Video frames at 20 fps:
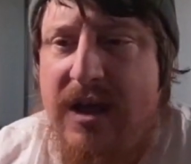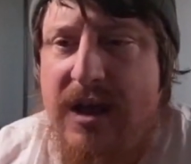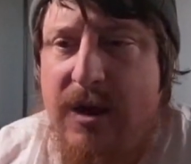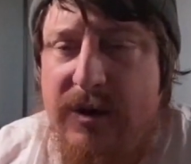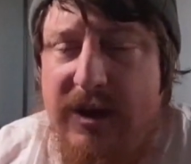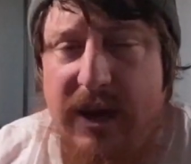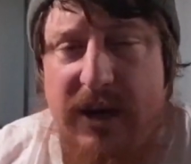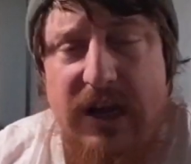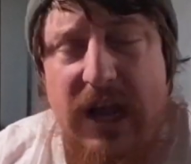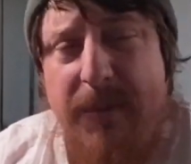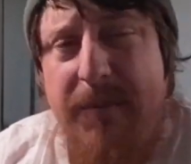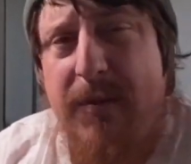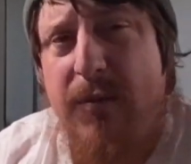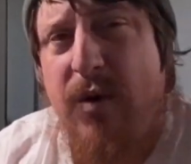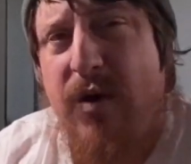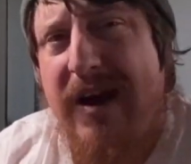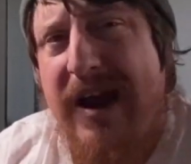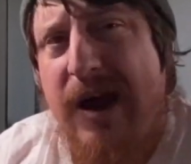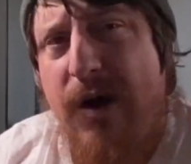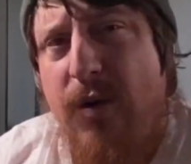We've got a couple
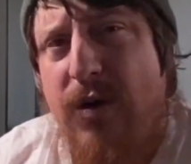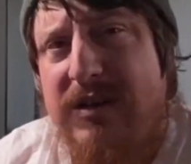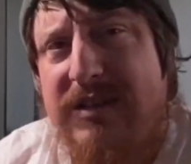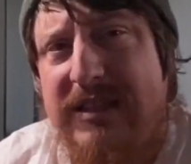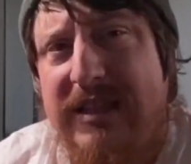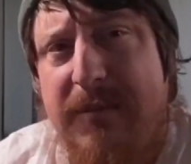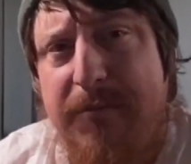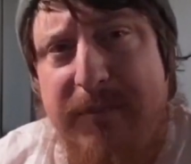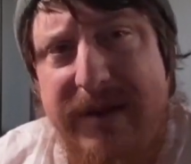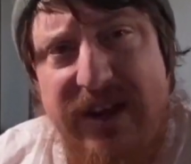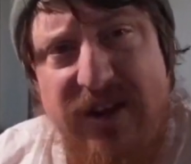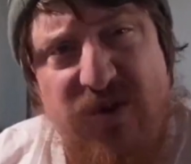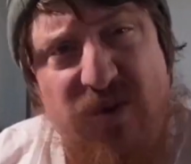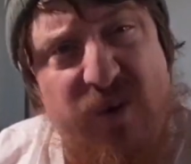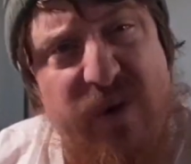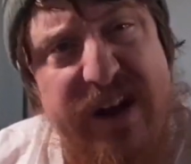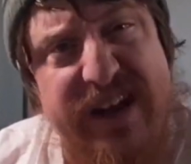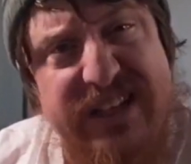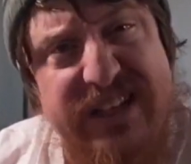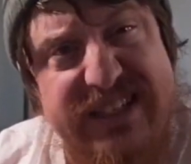more hours in the
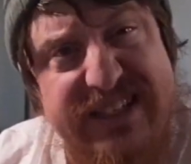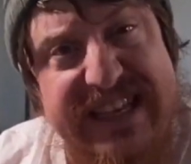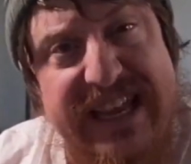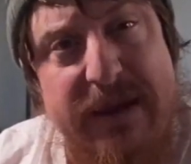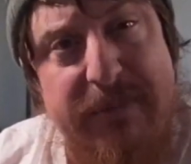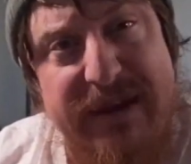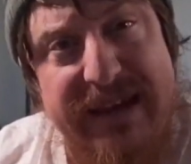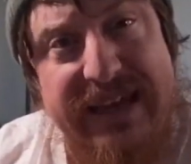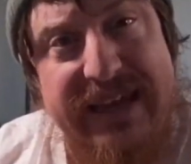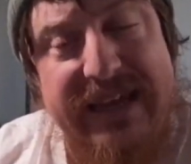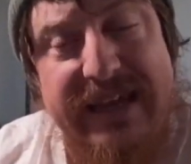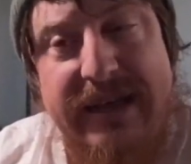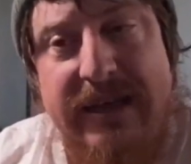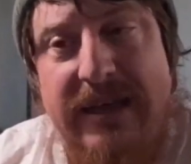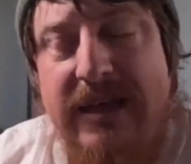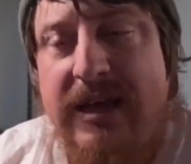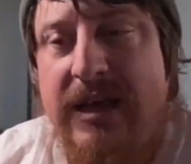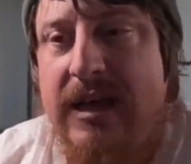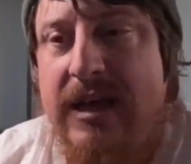Bitcoin CME.